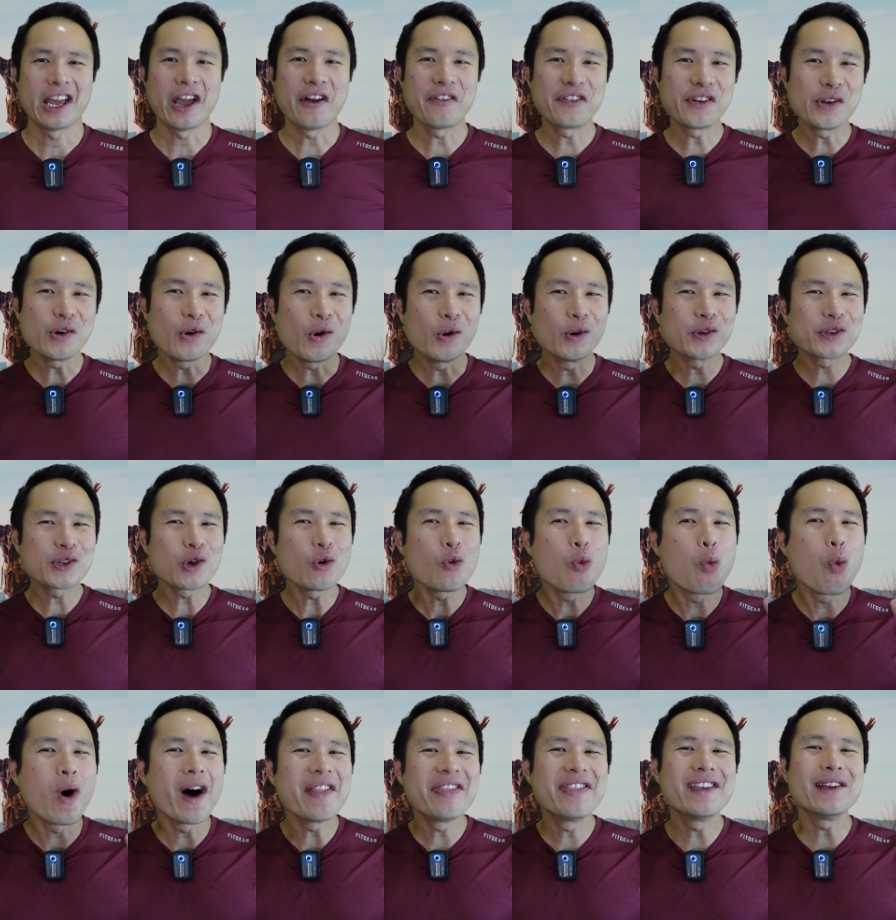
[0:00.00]
Have you also
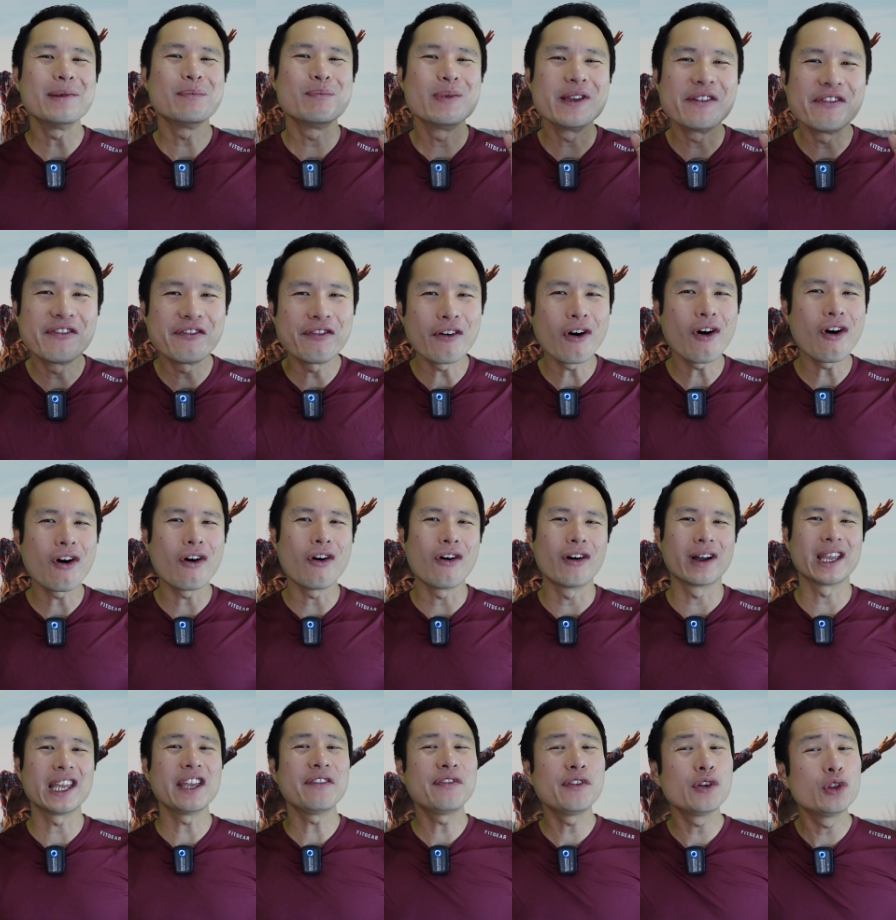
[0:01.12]
wondered before
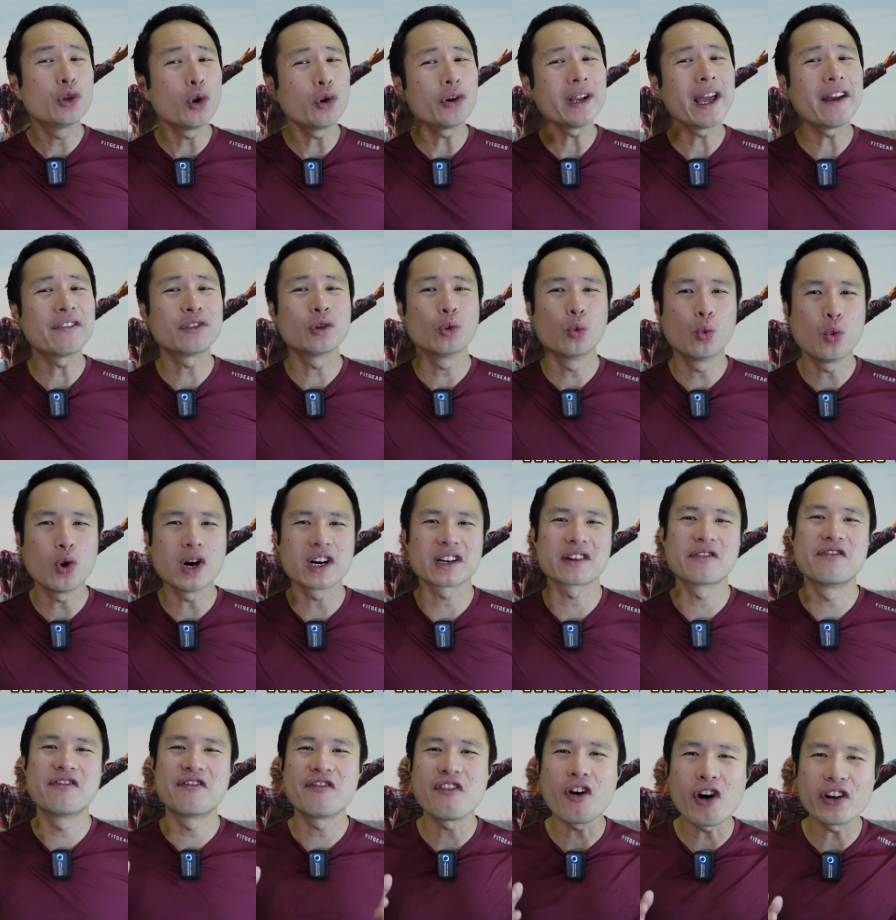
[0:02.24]
if you don't have to work
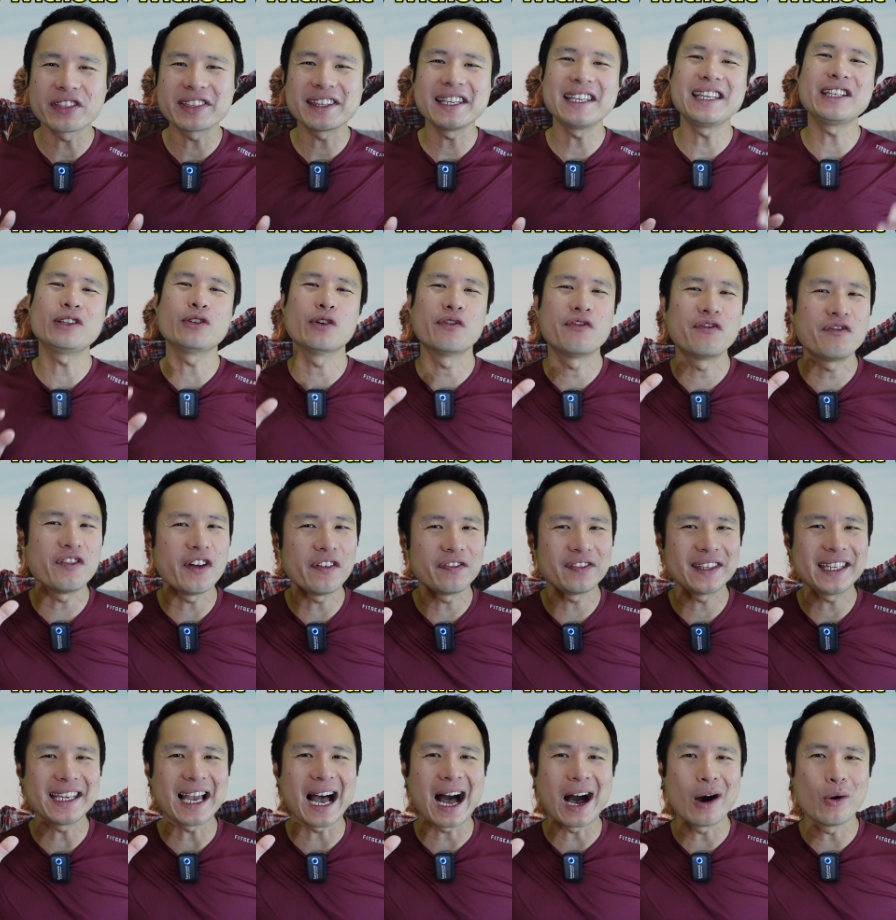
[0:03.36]
40 to
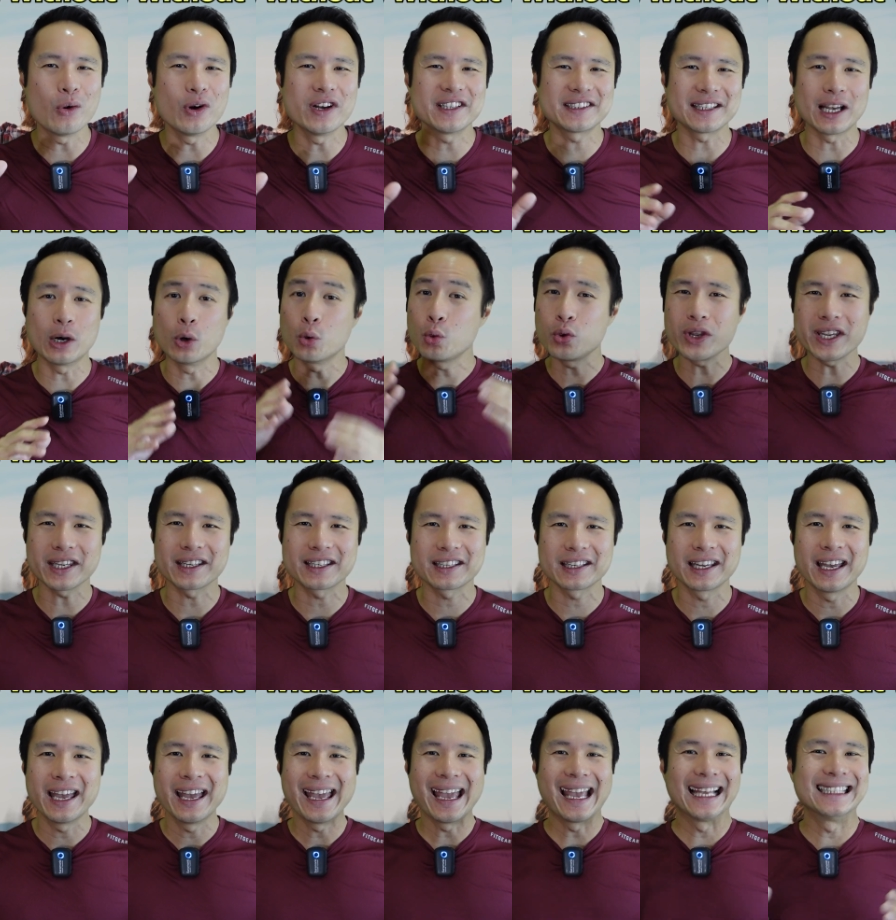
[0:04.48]
50 hours a week
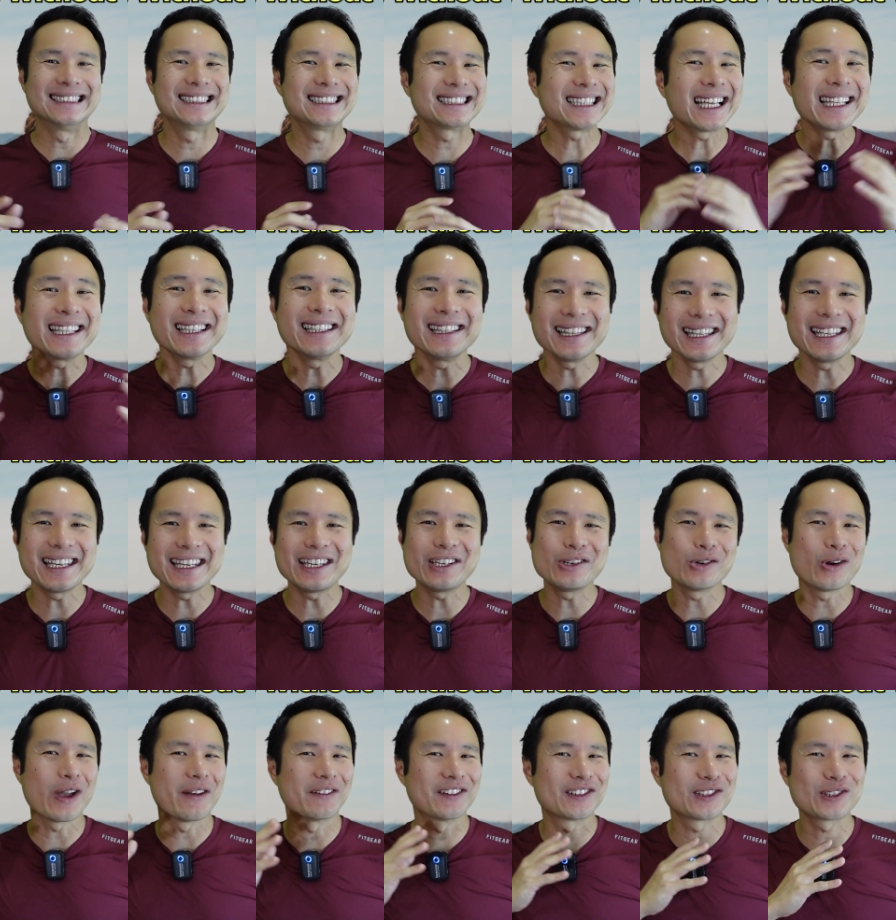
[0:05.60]
and suddenly you
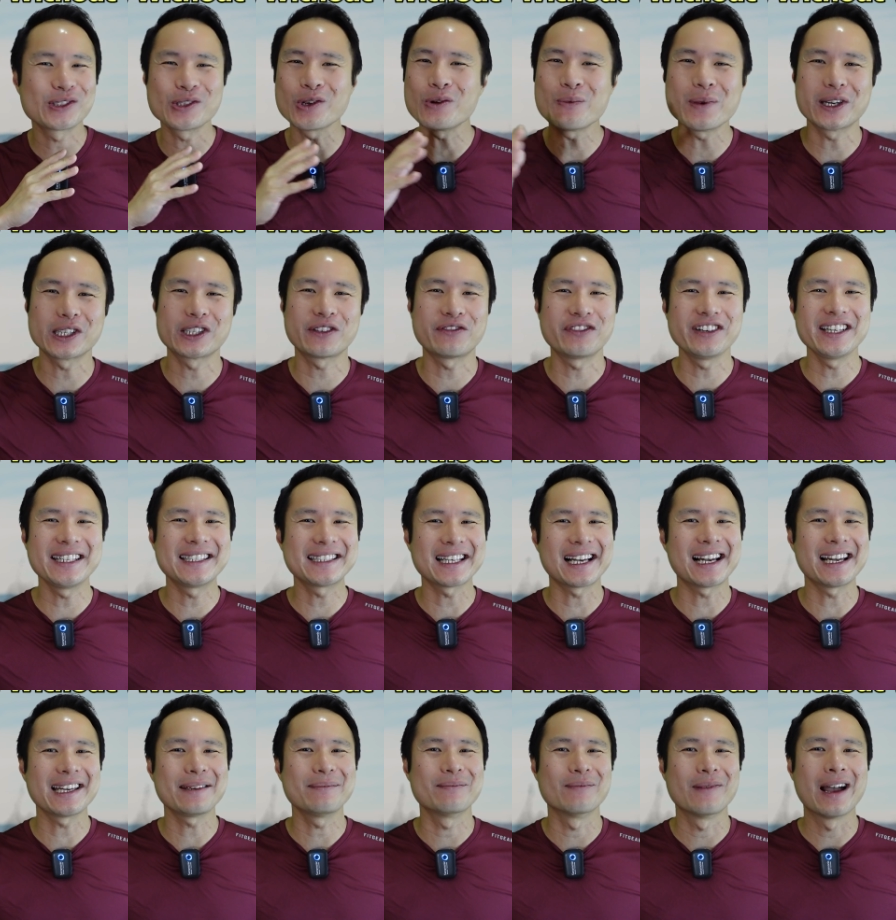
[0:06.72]
have so much free
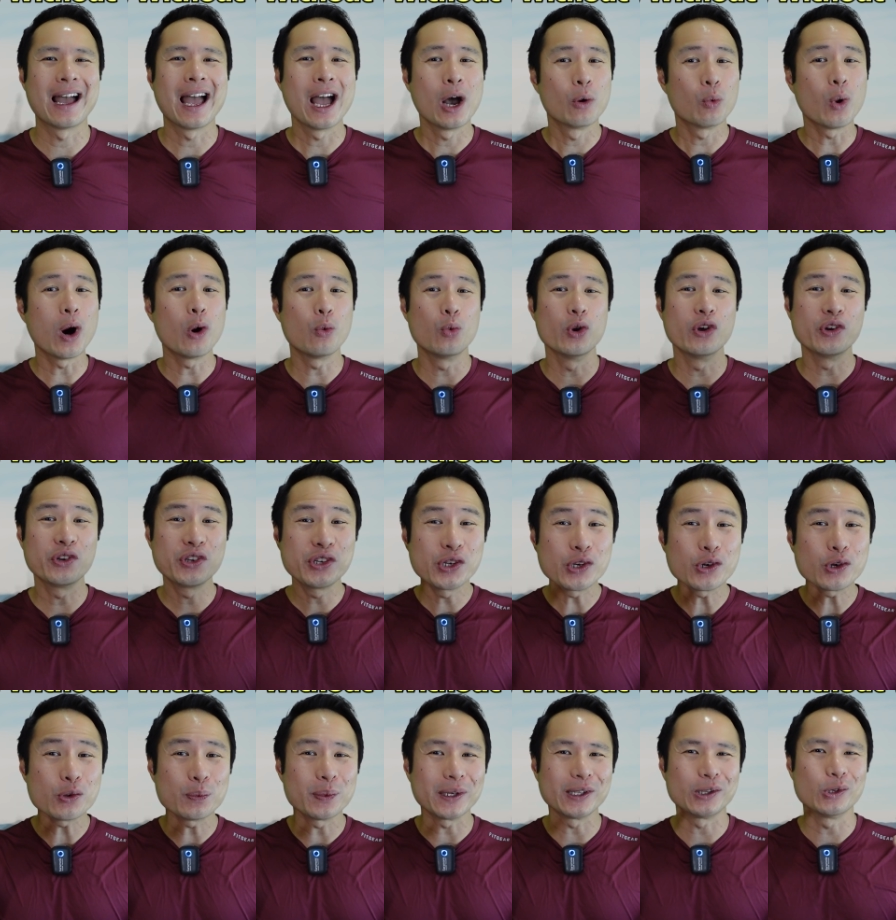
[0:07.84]
time, what will
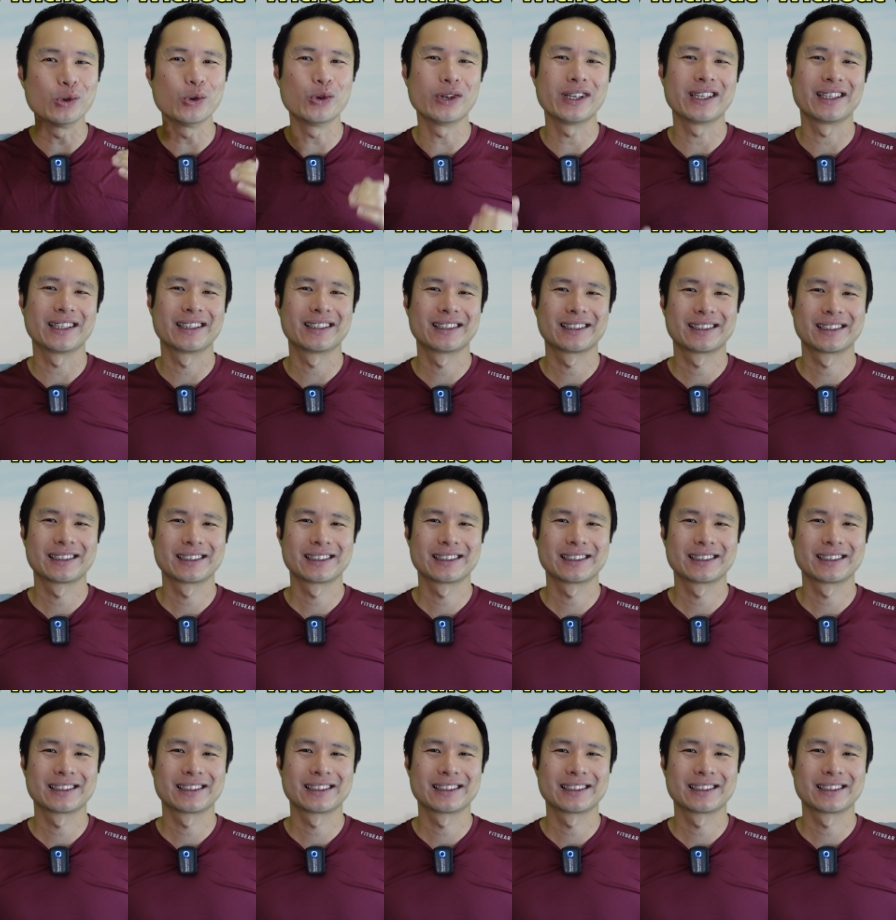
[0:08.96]
you be doing?